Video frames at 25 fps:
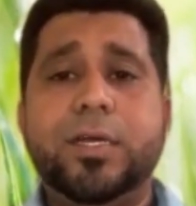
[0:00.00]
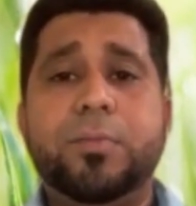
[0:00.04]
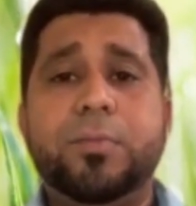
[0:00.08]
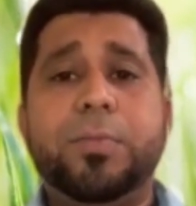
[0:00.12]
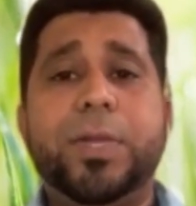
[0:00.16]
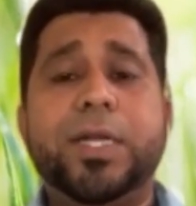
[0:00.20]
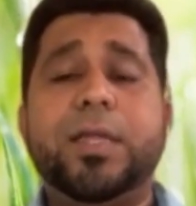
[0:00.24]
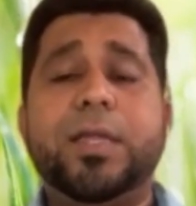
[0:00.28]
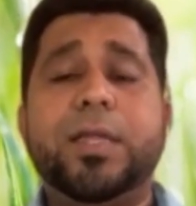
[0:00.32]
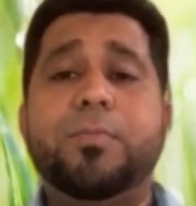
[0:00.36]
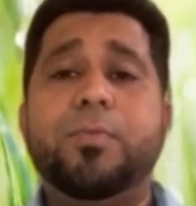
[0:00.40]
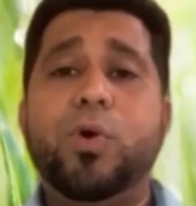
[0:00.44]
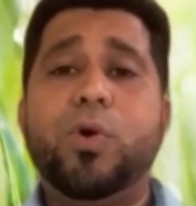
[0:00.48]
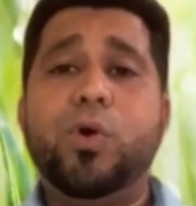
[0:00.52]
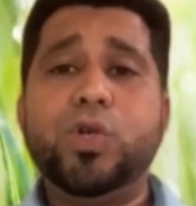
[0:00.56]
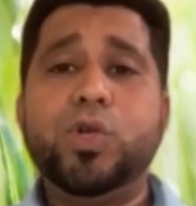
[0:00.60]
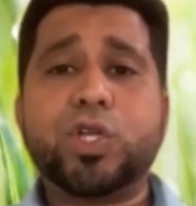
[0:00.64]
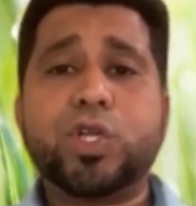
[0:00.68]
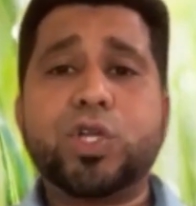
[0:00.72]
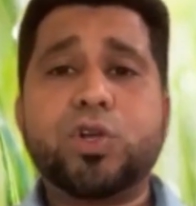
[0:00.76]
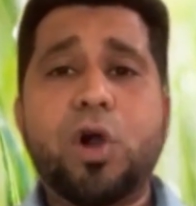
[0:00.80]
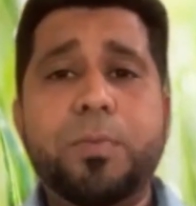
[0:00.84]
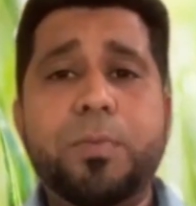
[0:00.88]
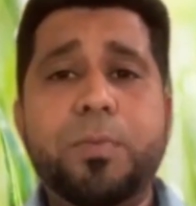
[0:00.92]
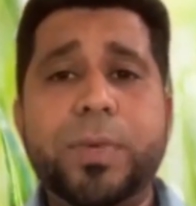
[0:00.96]
But the
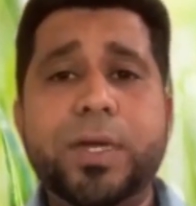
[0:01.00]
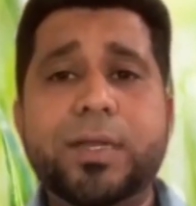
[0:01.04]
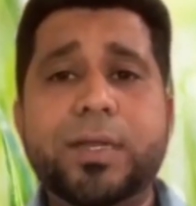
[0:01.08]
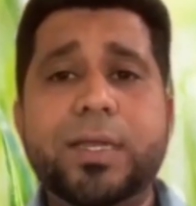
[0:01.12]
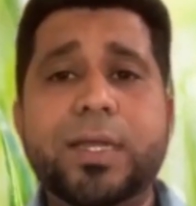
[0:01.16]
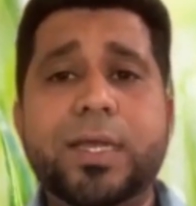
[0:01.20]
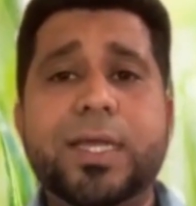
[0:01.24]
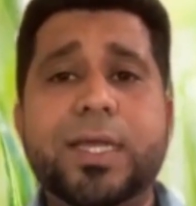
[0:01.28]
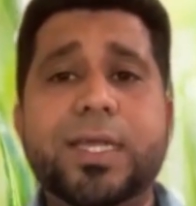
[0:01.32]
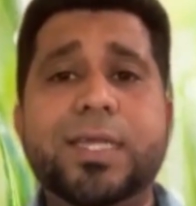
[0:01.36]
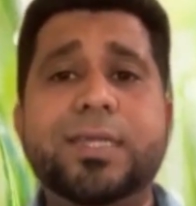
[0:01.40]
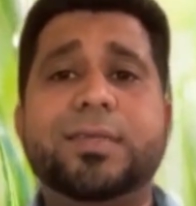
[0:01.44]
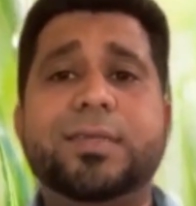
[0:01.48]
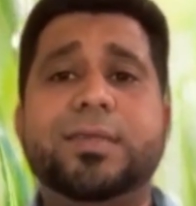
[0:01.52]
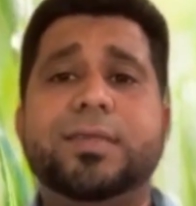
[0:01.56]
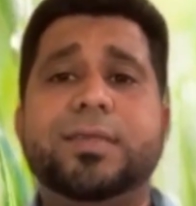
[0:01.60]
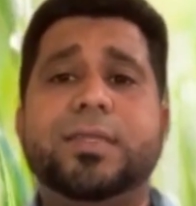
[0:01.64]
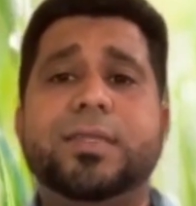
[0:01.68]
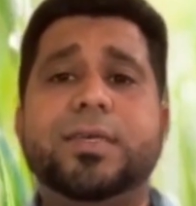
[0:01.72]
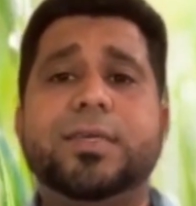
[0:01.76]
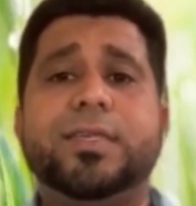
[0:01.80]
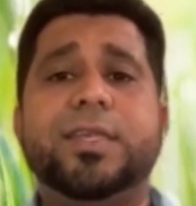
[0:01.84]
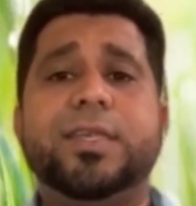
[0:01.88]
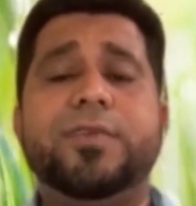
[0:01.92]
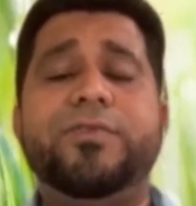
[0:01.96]
most common is
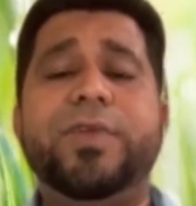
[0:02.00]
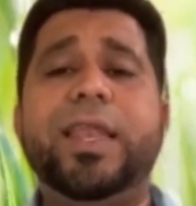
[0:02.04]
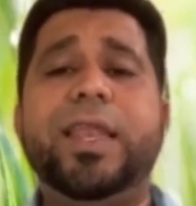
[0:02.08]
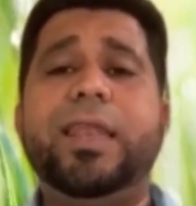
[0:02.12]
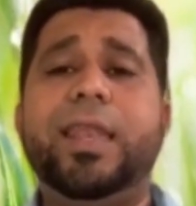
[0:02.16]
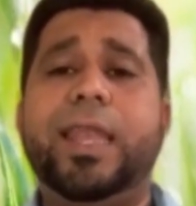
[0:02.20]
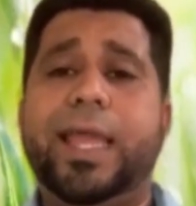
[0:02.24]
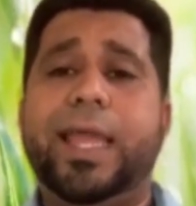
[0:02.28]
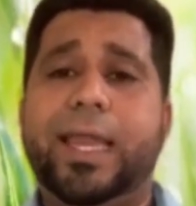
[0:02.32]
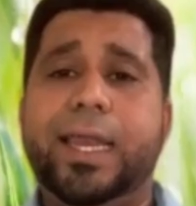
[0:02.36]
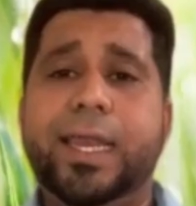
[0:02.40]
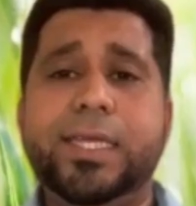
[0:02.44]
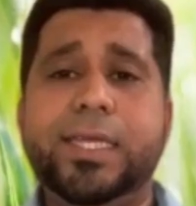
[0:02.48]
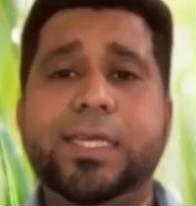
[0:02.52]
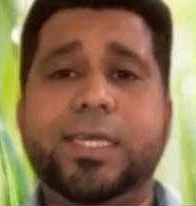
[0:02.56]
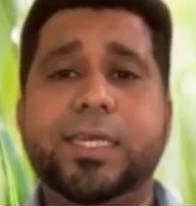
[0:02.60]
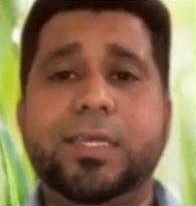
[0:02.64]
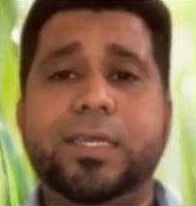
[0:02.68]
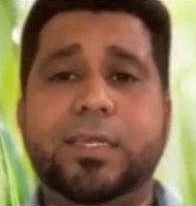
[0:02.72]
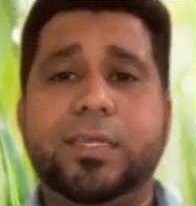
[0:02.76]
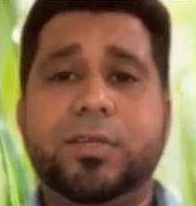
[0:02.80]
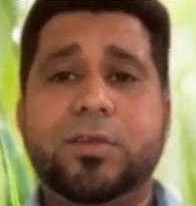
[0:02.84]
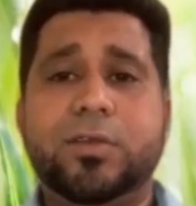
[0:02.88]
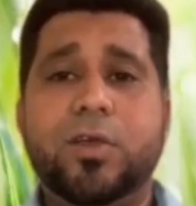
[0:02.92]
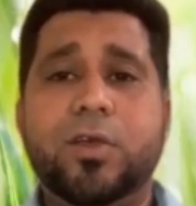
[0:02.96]
the civil
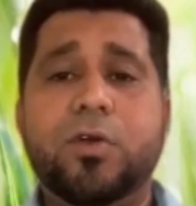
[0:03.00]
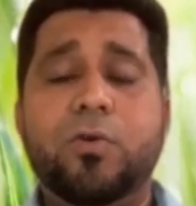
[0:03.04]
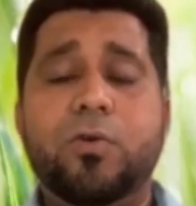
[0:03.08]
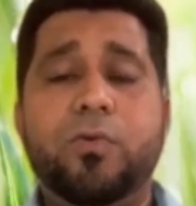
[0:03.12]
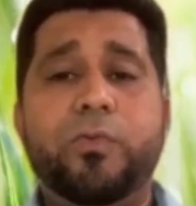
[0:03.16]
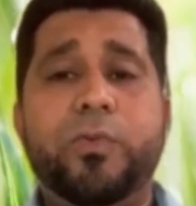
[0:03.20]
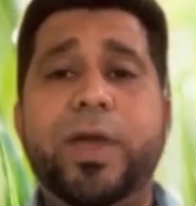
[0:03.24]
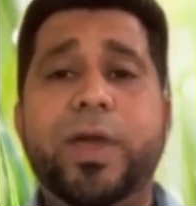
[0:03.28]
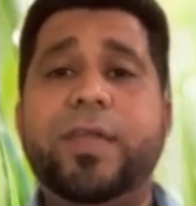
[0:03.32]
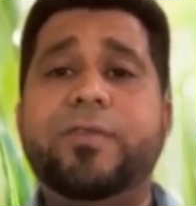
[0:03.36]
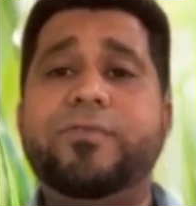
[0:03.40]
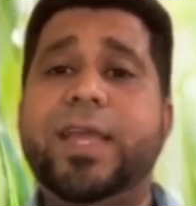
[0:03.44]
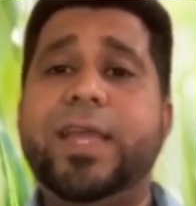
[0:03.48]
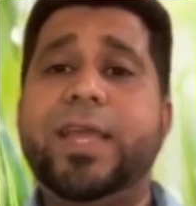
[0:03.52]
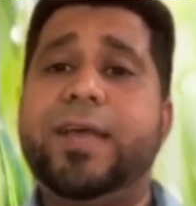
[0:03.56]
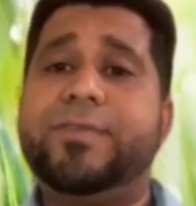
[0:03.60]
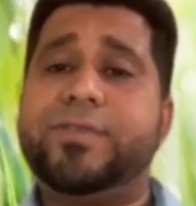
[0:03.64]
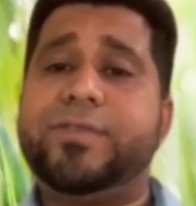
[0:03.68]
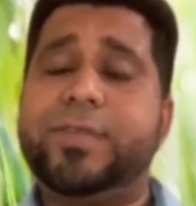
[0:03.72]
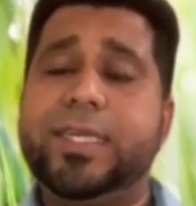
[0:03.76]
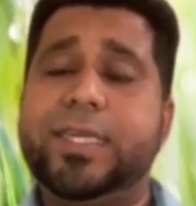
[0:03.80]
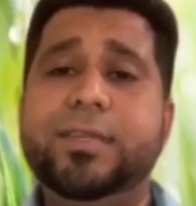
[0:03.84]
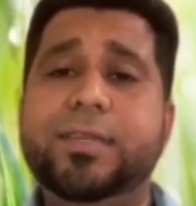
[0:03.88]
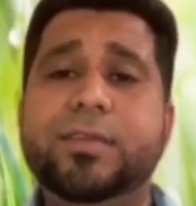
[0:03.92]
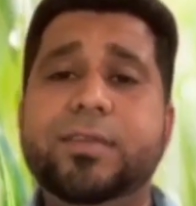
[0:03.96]
negligence, where we have
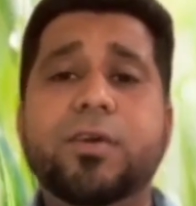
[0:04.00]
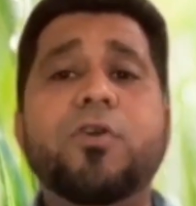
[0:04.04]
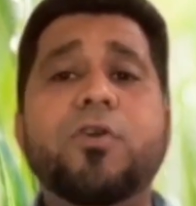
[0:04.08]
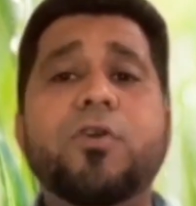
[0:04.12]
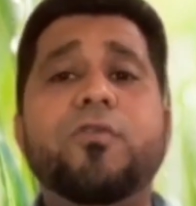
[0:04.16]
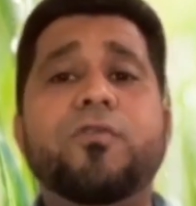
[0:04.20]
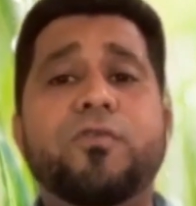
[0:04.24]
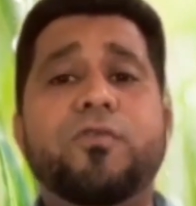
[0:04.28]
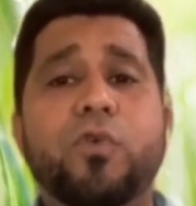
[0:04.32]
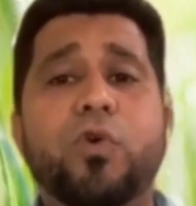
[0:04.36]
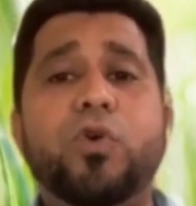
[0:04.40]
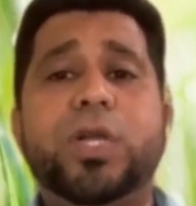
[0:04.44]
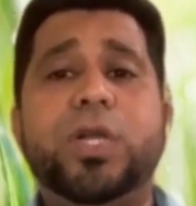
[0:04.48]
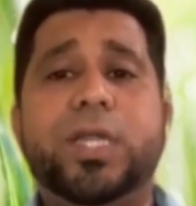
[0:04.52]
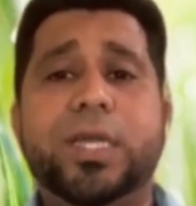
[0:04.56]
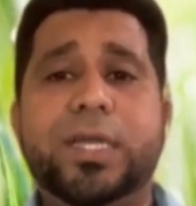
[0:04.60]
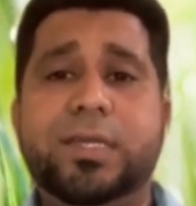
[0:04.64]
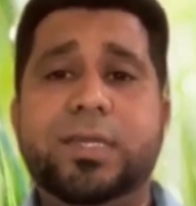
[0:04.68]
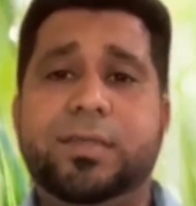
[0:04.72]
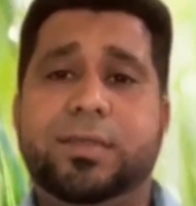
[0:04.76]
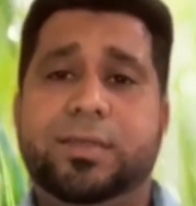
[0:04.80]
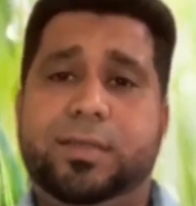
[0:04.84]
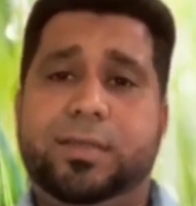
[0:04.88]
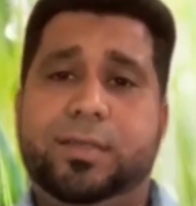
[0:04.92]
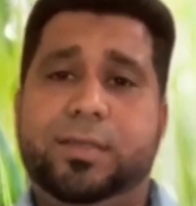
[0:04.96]
seen 4
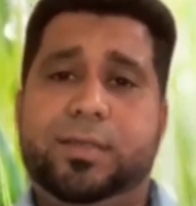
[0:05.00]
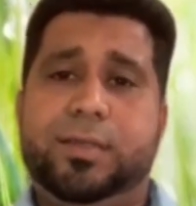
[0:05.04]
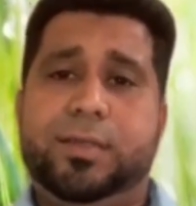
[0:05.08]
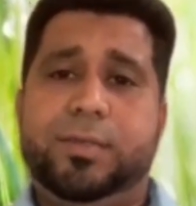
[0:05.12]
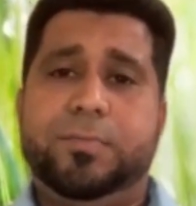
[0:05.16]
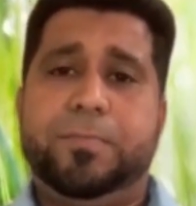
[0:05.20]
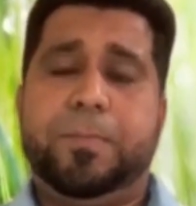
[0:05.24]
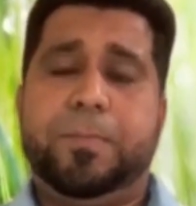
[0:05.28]
Ds.